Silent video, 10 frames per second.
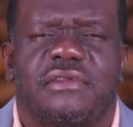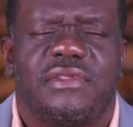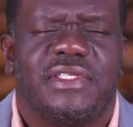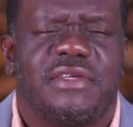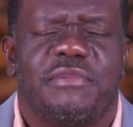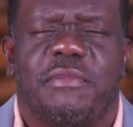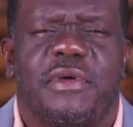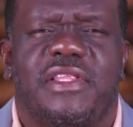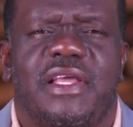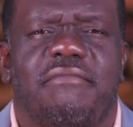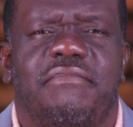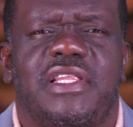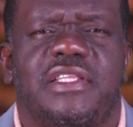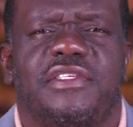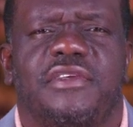Don't tell me about the
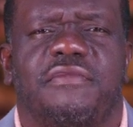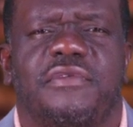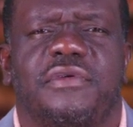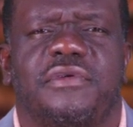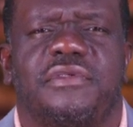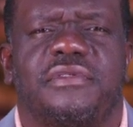ability of God.